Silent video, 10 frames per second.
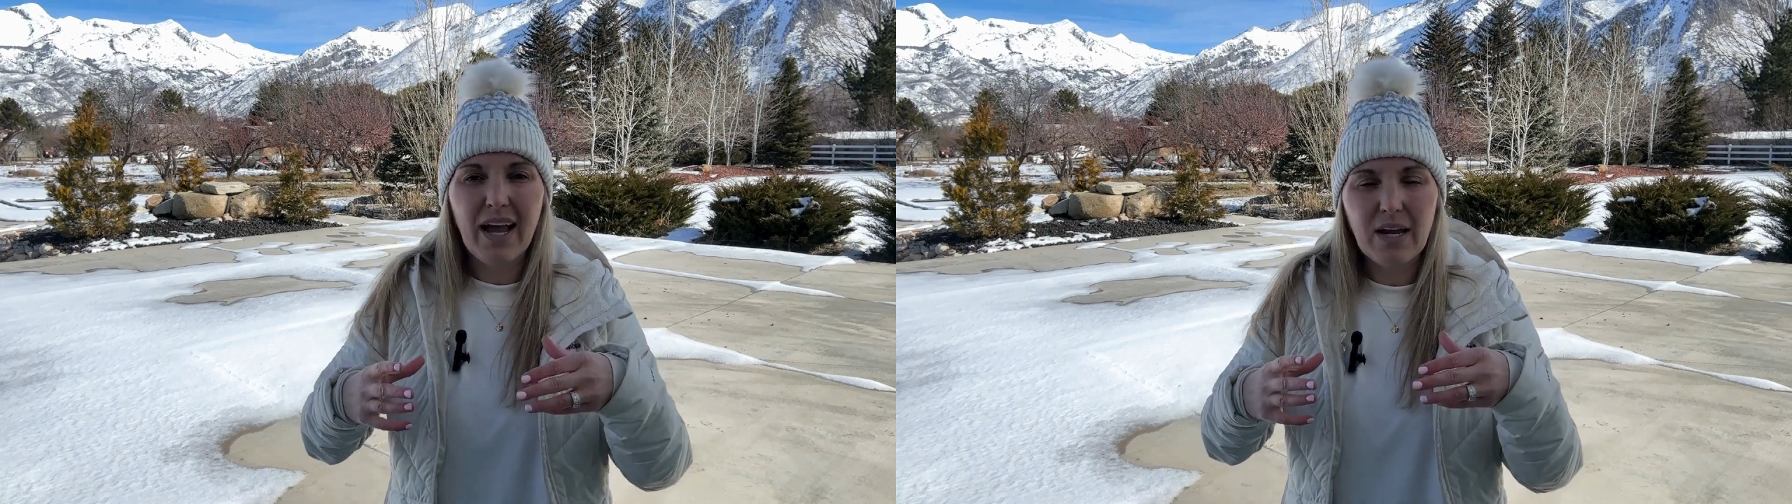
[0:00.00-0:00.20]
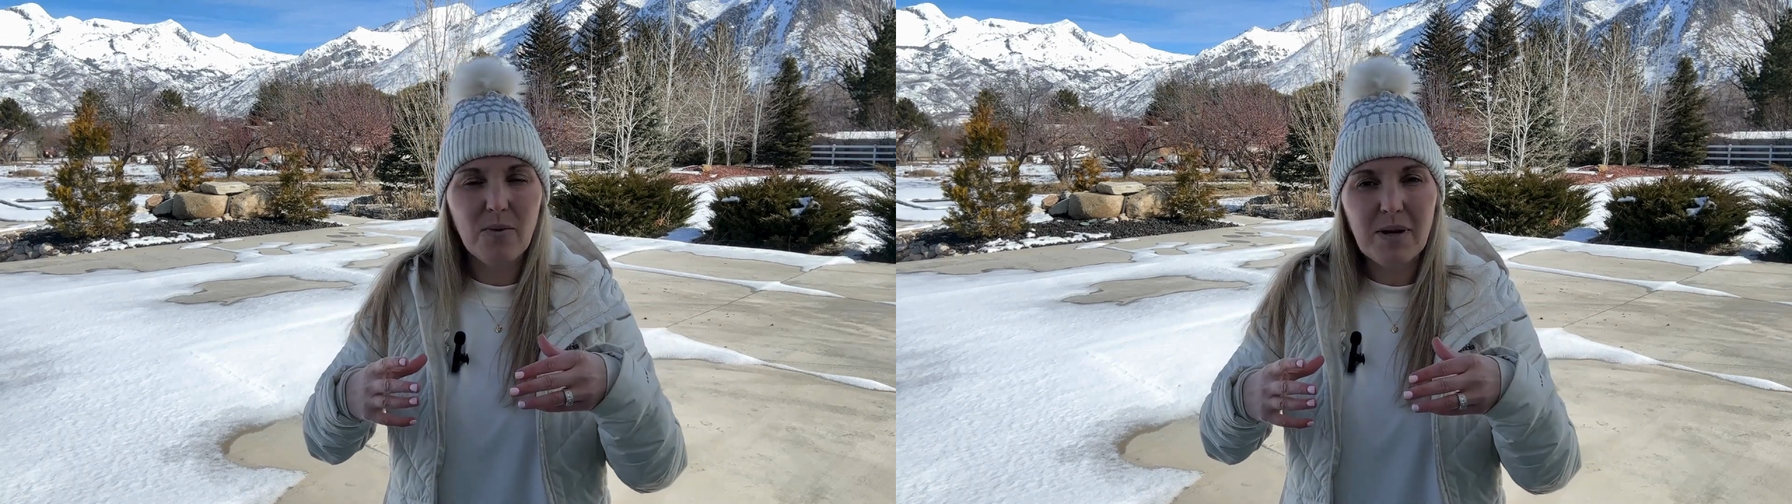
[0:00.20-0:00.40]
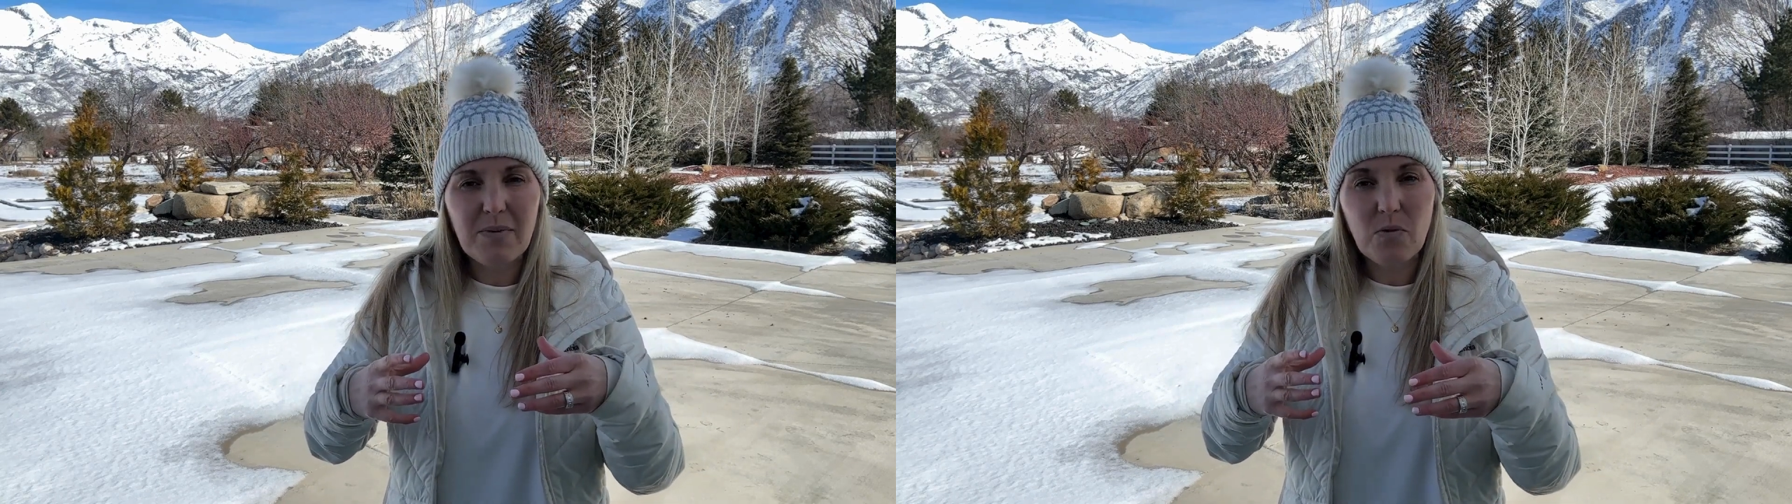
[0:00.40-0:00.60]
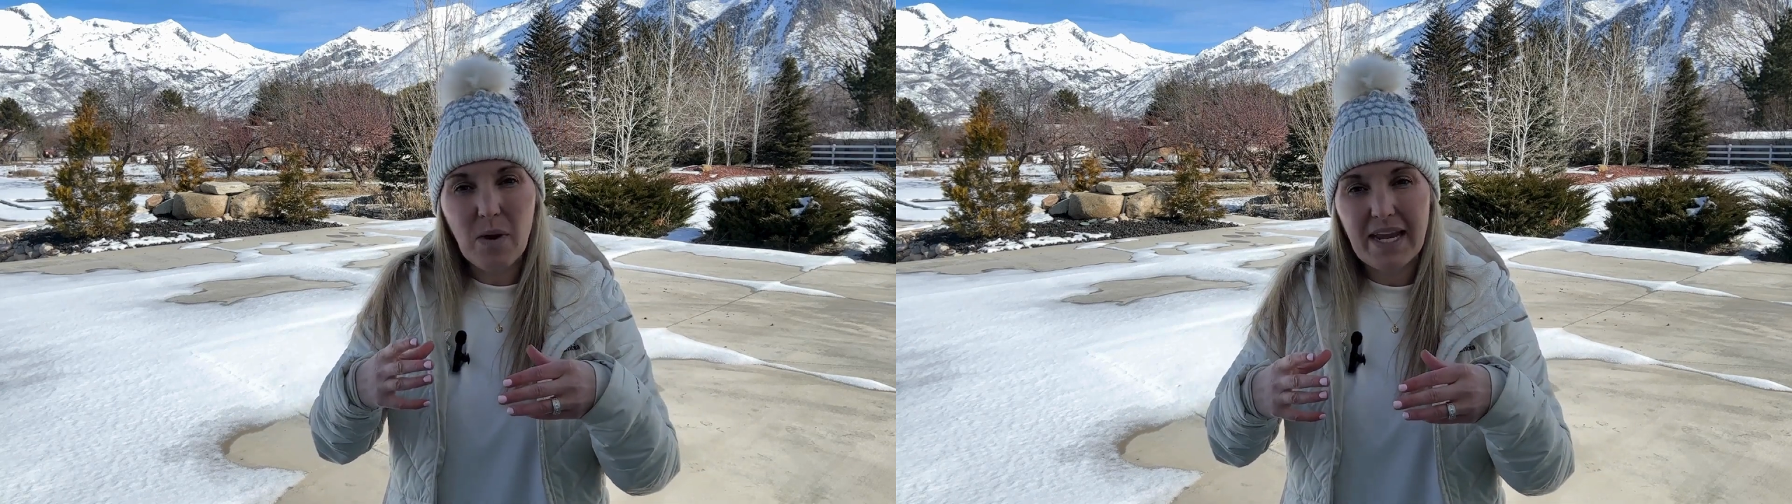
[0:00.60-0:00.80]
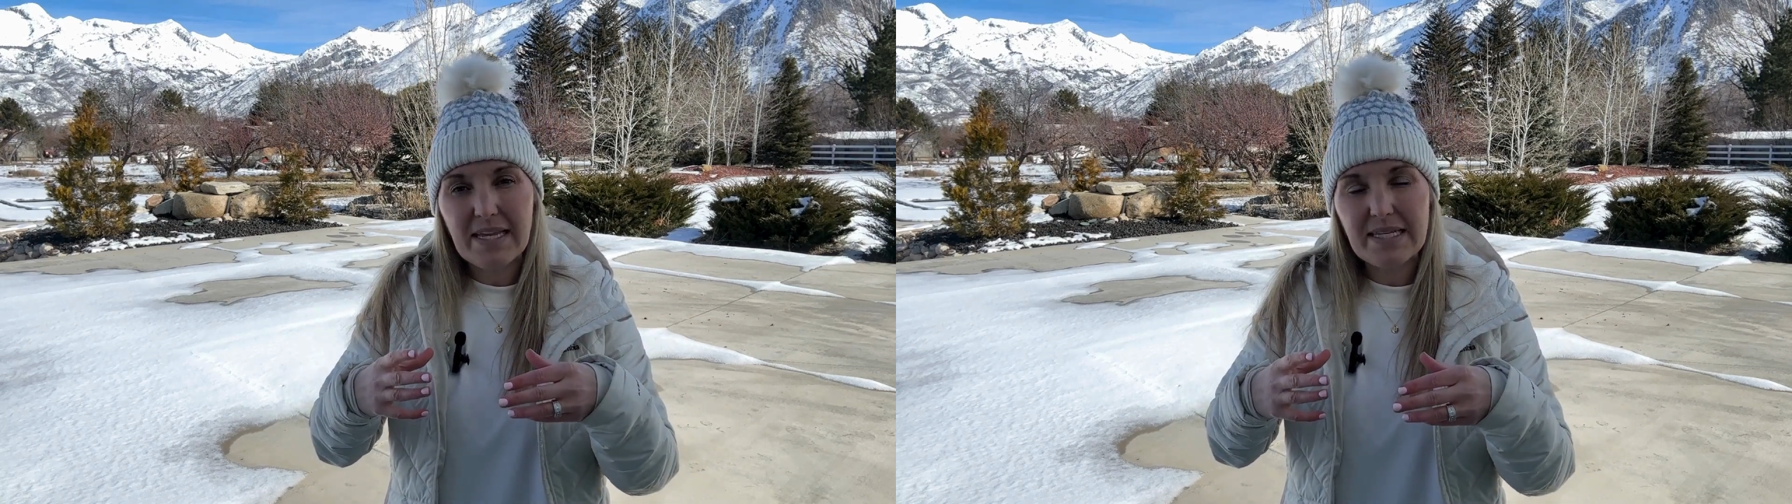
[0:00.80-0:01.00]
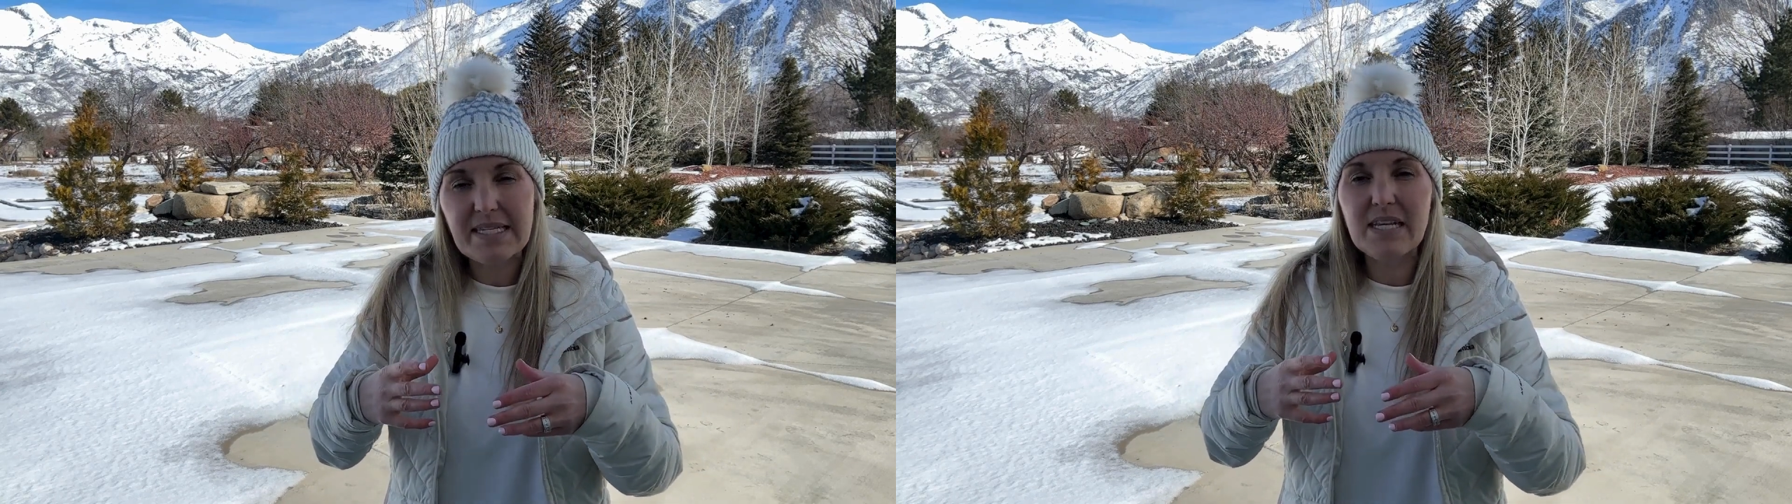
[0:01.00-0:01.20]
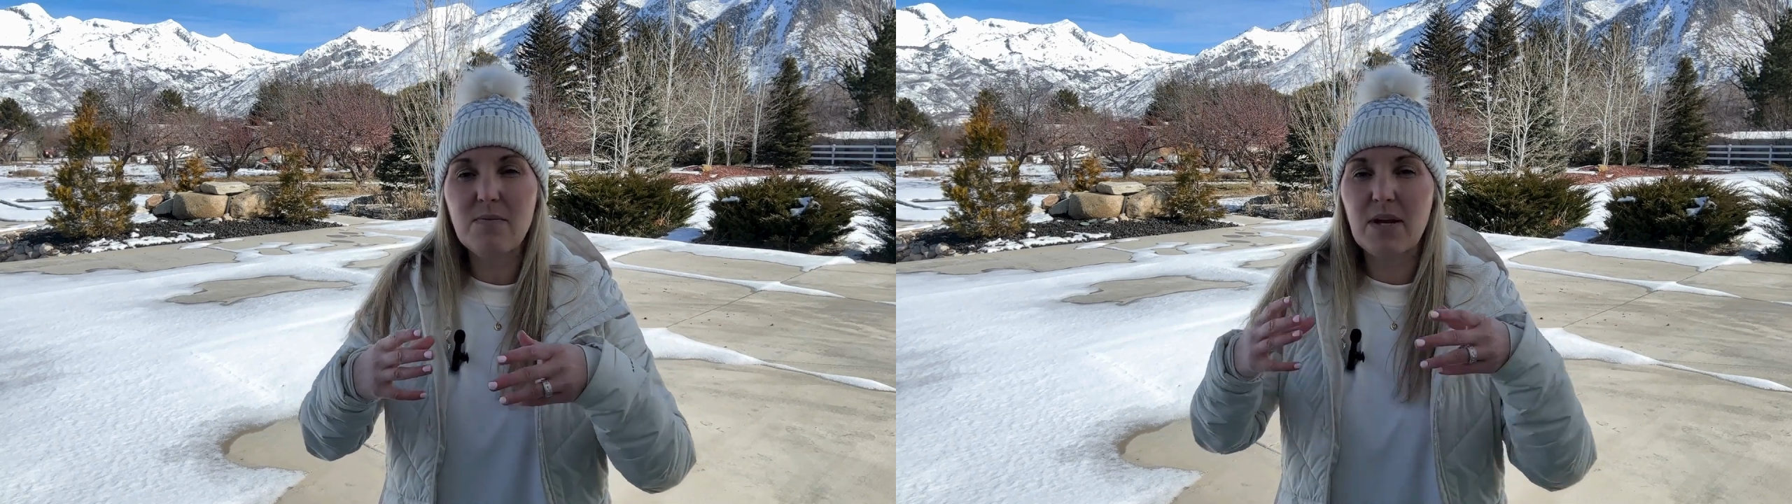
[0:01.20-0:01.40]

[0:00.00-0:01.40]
I don't want to be right in the city,